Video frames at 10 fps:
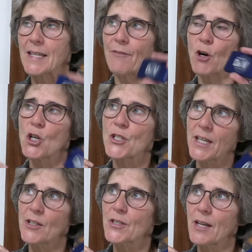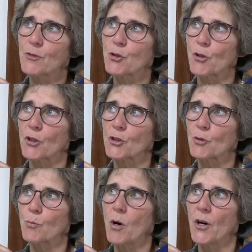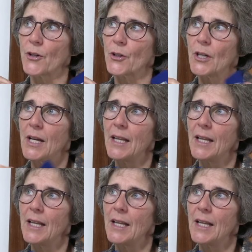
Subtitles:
if our cells have structured water,